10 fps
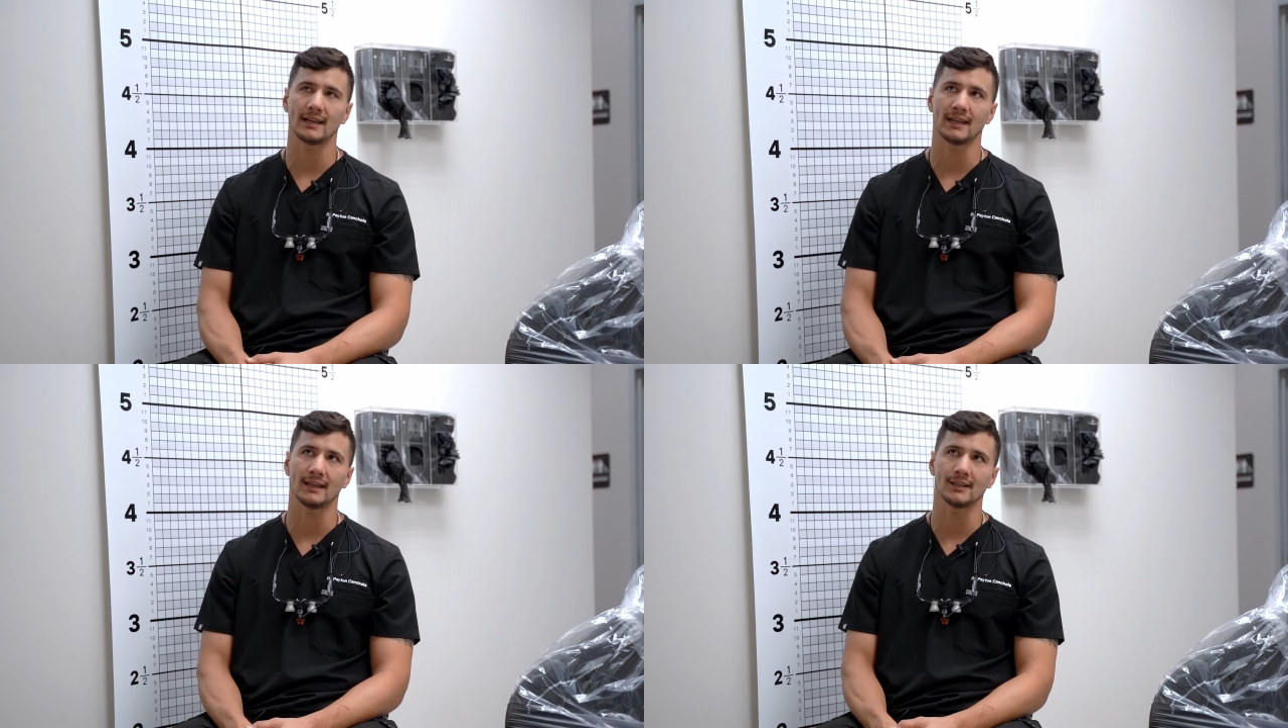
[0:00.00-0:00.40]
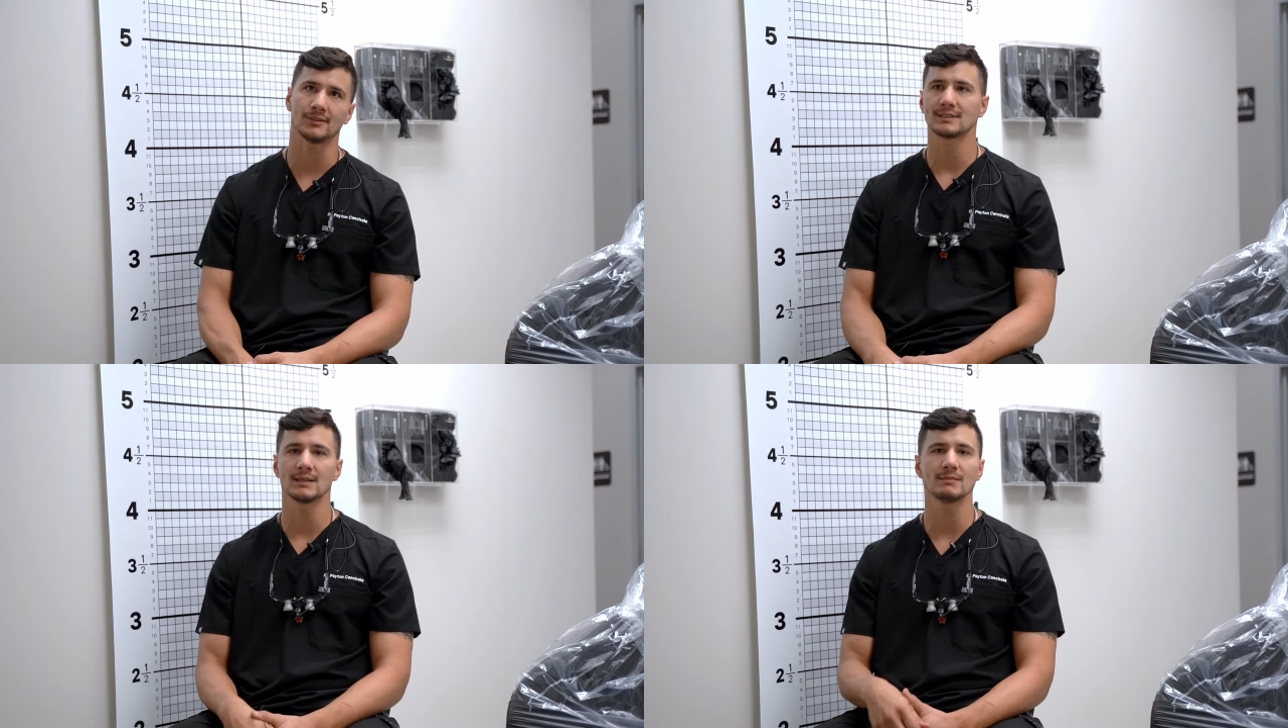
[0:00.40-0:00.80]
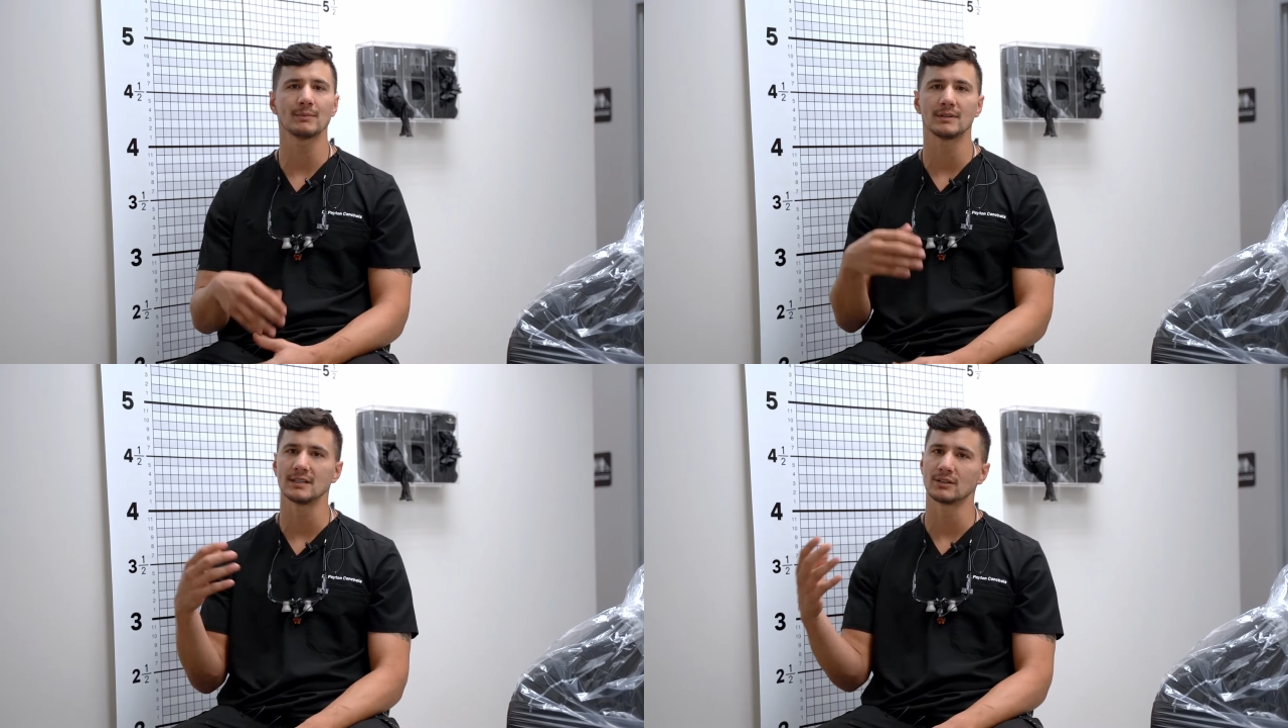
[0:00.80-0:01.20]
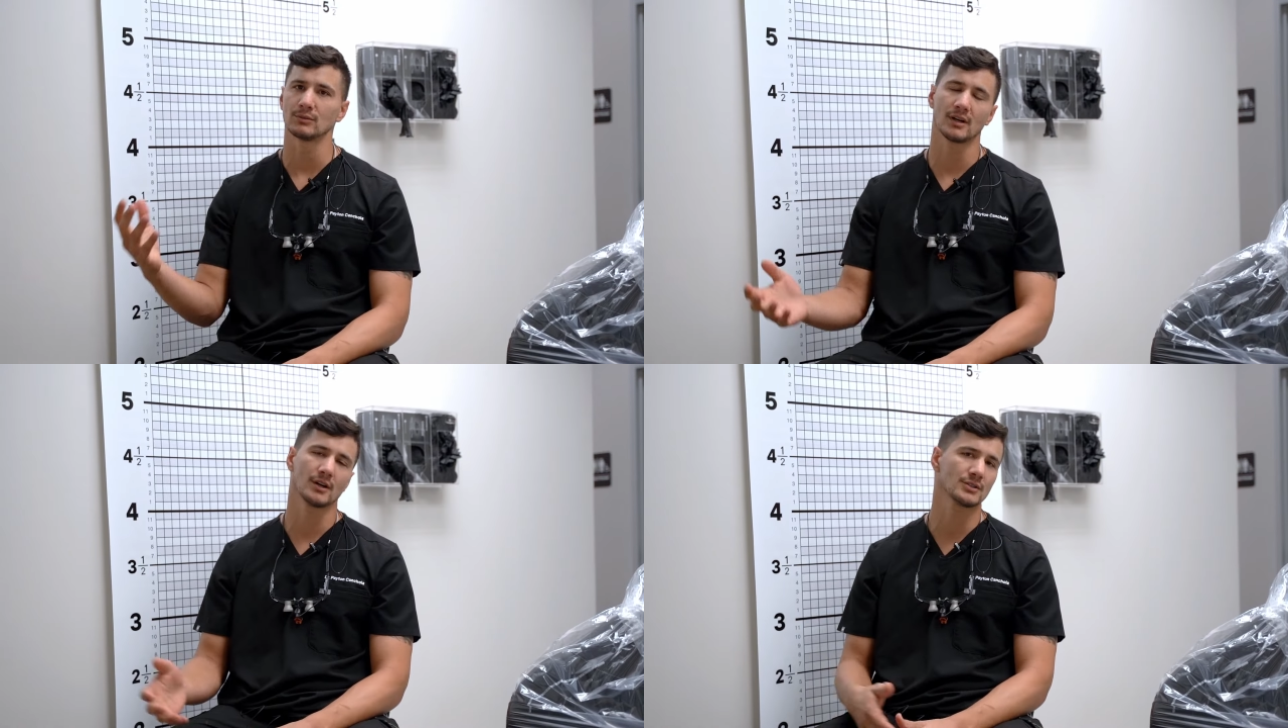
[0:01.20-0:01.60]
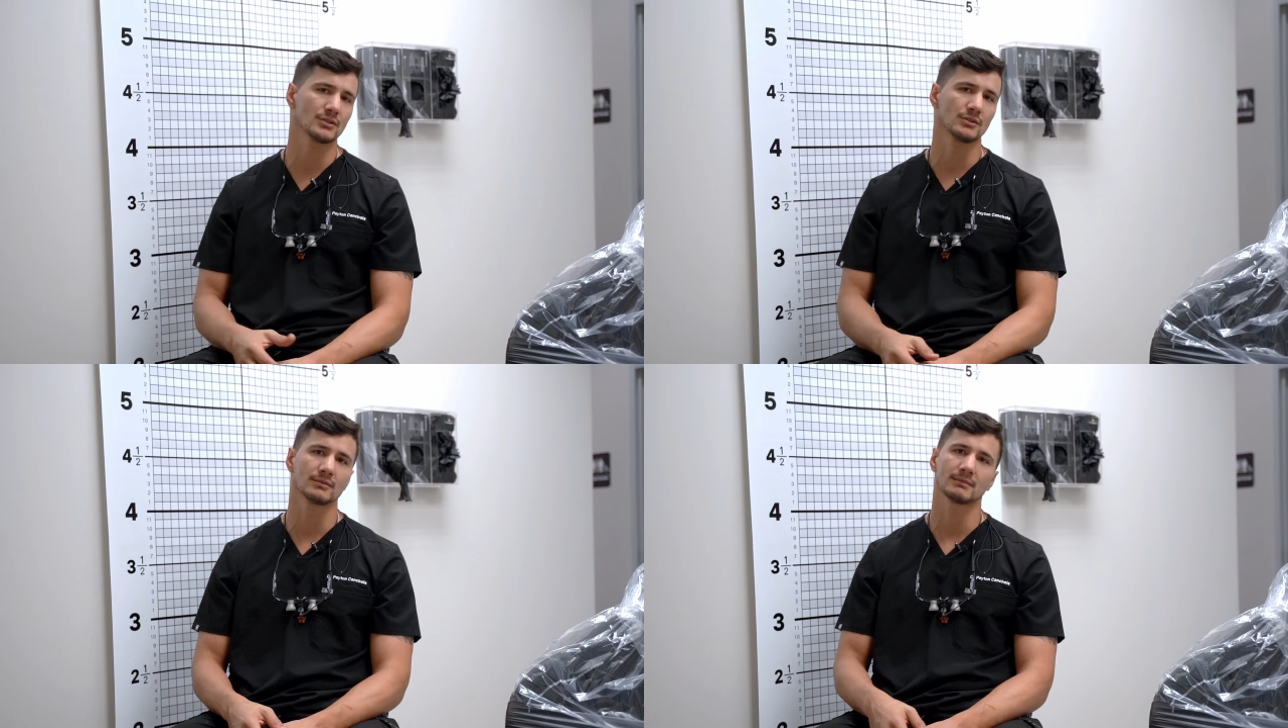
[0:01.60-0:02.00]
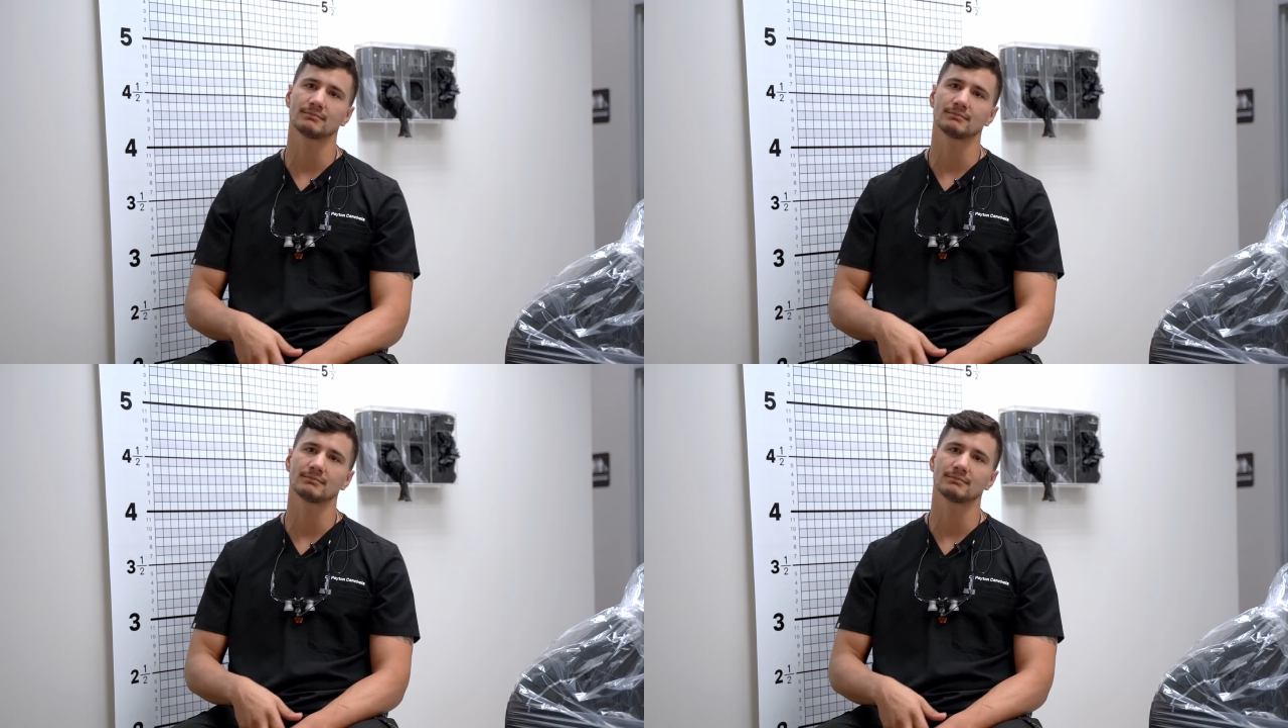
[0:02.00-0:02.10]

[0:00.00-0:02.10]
a some type of dental rehearsal